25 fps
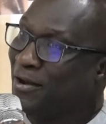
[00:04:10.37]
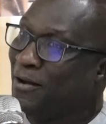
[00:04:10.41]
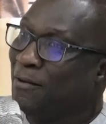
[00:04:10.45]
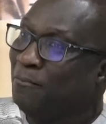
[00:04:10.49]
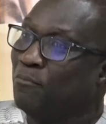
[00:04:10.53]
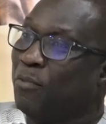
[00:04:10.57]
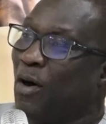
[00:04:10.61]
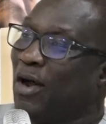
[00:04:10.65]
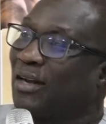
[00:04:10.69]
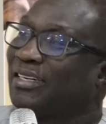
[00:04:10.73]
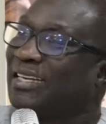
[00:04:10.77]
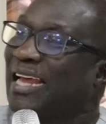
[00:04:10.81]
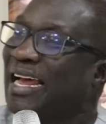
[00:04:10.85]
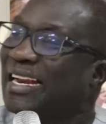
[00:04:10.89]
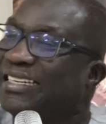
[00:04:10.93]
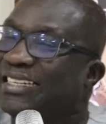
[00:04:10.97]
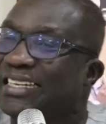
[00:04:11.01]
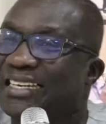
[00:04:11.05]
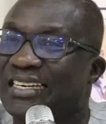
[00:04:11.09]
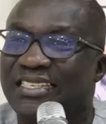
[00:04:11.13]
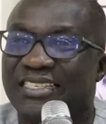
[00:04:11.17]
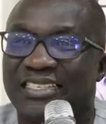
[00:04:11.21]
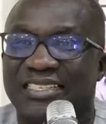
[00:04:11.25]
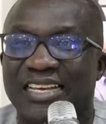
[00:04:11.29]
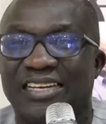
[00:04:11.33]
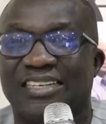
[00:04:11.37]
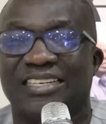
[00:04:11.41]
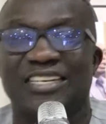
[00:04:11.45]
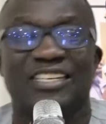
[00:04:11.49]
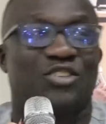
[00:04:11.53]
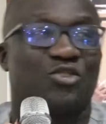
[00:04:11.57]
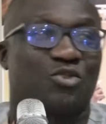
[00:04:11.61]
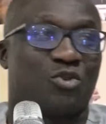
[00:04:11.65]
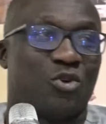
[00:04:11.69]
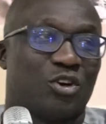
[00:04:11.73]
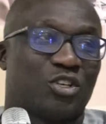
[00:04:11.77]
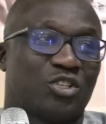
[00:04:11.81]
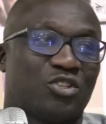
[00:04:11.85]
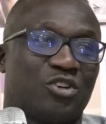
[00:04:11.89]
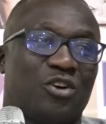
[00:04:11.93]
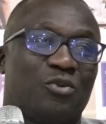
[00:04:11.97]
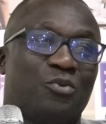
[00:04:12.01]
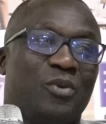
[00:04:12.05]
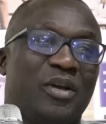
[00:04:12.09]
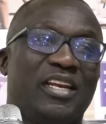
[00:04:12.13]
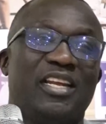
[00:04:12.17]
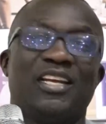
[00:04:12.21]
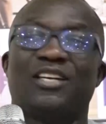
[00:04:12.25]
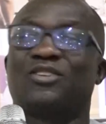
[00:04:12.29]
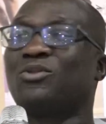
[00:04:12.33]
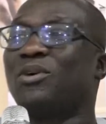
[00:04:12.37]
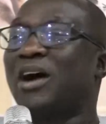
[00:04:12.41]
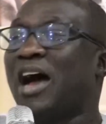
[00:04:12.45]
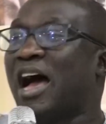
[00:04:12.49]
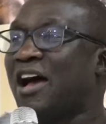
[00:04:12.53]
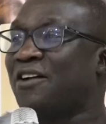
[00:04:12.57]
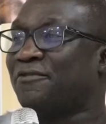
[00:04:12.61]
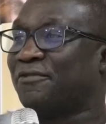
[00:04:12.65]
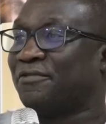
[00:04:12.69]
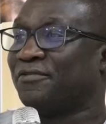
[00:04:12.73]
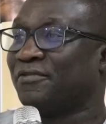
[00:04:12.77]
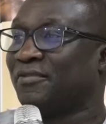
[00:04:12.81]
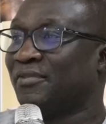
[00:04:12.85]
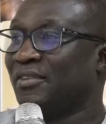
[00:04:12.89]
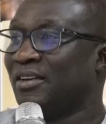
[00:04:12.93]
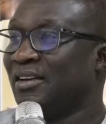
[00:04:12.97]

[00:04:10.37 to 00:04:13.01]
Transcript: But that is the discussion we need to have